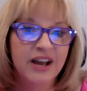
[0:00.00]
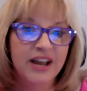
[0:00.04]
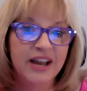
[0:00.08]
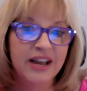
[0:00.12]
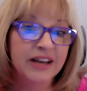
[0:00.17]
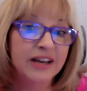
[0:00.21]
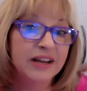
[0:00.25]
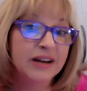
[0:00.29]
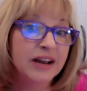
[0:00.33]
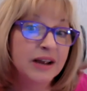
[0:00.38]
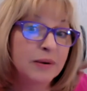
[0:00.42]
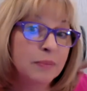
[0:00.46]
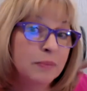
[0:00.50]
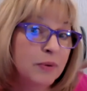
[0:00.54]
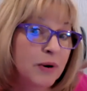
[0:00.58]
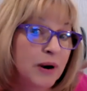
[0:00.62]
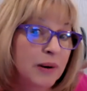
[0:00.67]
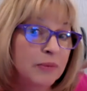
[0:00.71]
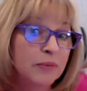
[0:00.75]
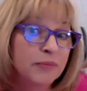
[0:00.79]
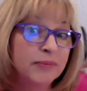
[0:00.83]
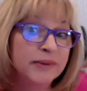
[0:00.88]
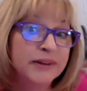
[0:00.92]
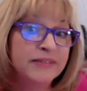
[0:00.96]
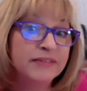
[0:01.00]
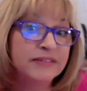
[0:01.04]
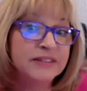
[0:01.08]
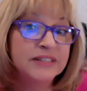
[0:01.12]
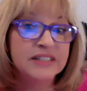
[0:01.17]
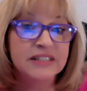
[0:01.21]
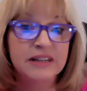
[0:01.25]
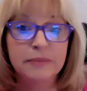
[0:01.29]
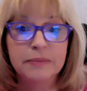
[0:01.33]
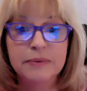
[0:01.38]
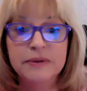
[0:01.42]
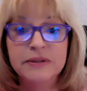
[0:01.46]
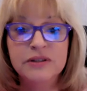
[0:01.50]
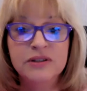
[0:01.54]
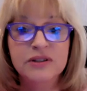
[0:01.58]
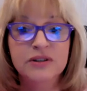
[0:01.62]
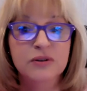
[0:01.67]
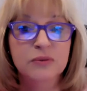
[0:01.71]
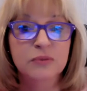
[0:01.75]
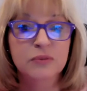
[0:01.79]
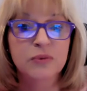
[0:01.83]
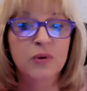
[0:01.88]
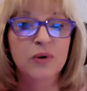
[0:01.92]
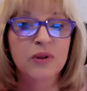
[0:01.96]
And I probably even stepped into
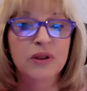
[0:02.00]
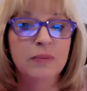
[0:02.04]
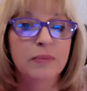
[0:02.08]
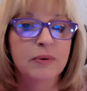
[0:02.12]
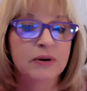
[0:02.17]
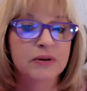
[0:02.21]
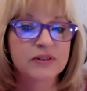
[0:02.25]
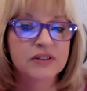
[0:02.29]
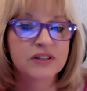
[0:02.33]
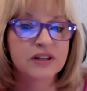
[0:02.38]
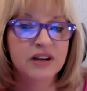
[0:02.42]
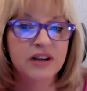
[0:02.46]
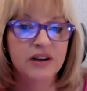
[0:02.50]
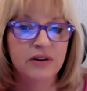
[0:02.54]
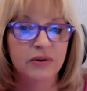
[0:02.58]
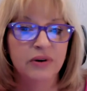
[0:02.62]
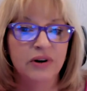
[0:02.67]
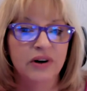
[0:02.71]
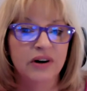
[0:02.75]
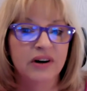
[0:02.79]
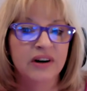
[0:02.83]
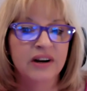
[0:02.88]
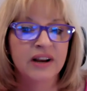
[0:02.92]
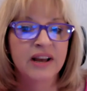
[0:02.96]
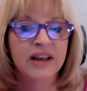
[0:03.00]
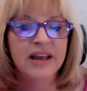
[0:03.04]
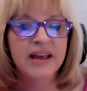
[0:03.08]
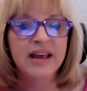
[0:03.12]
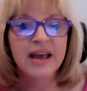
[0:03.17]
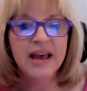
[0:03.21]
the role of persecutor.